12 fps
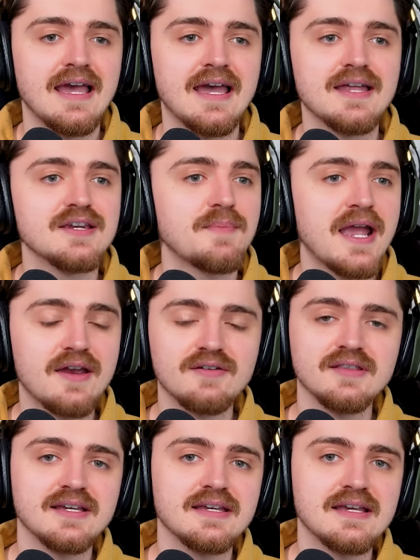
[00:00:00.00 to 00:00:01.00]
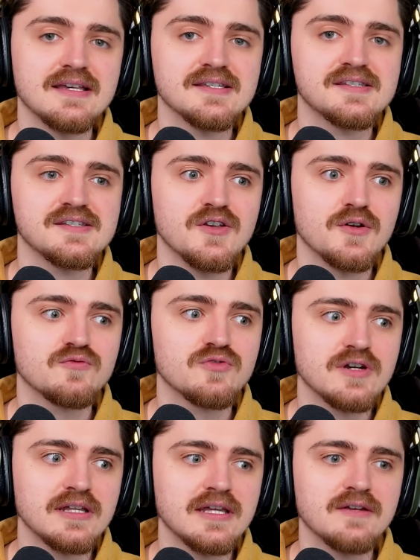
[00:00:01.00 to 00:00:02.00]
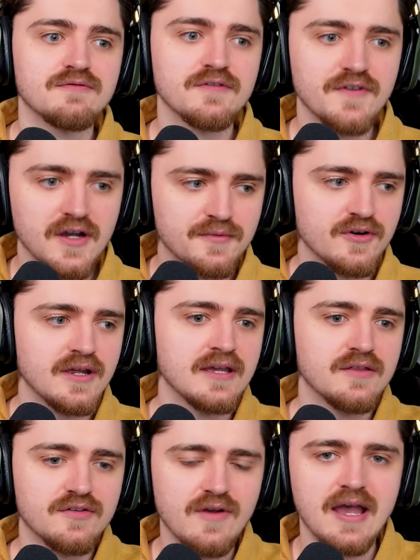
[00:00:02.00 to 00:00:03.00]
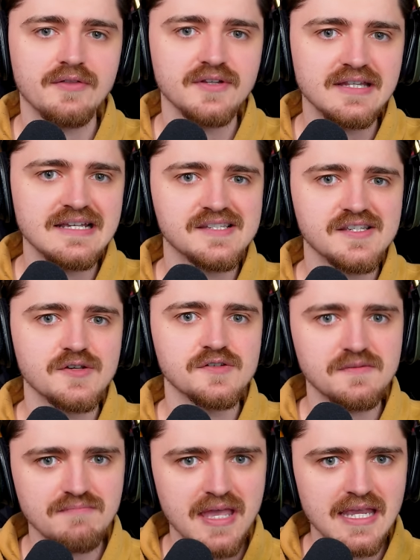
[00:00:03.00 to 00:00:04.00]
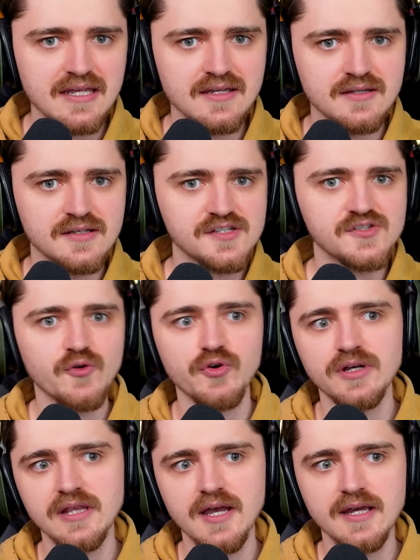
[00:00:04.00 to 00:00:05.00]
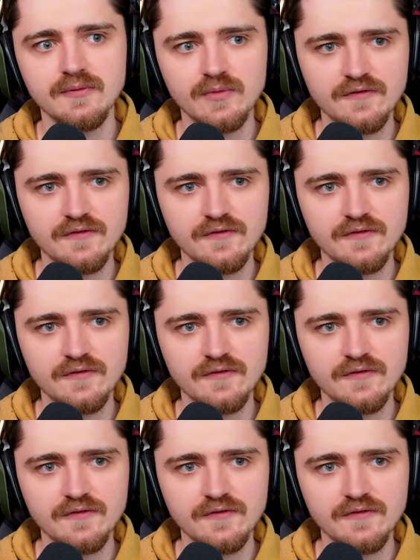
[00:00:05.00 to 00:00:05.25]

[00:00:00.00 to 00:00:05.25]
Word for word: And apparently it's, you know, really reverberating throughout the DCU's main storyline